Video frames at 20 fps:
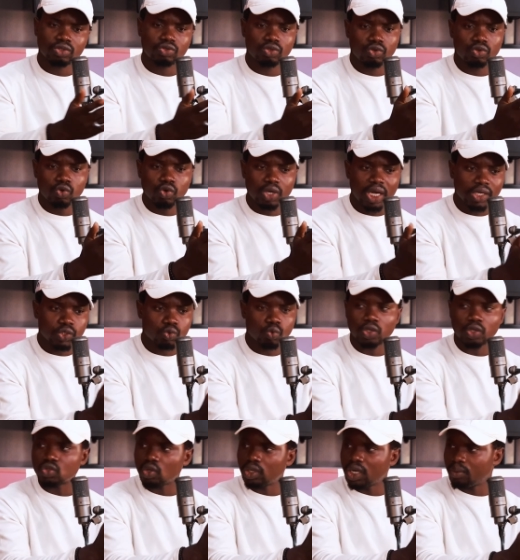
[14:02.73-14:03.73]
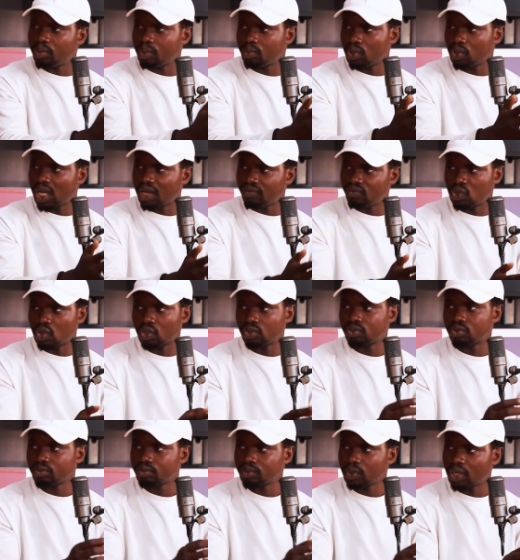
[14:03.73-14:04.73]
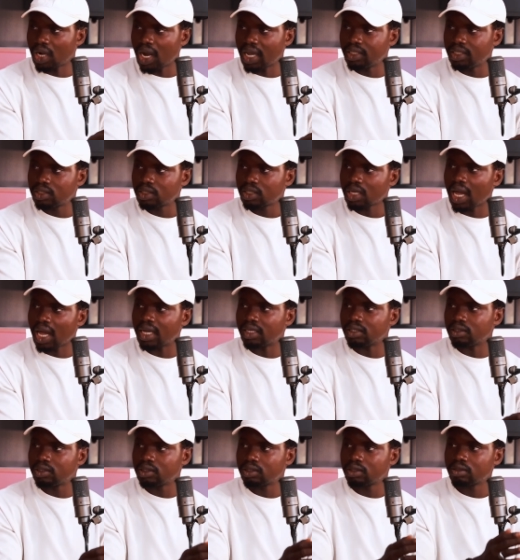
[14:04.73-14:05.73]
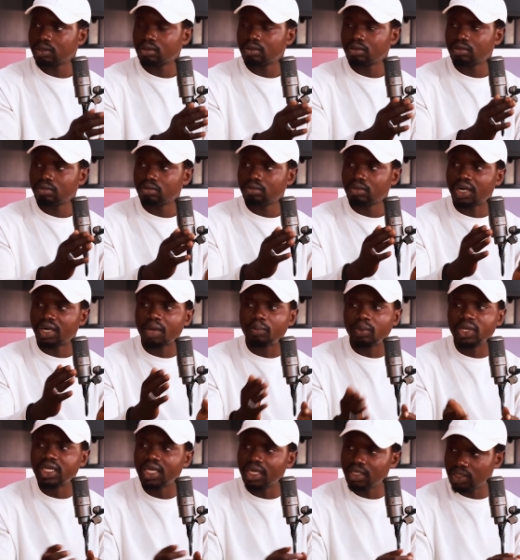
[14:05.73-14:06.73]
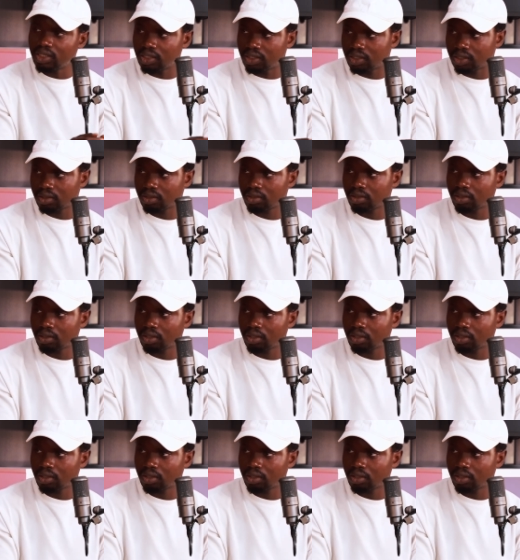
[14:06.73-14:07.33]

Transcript: can look at what other people have done, right? And replicate it.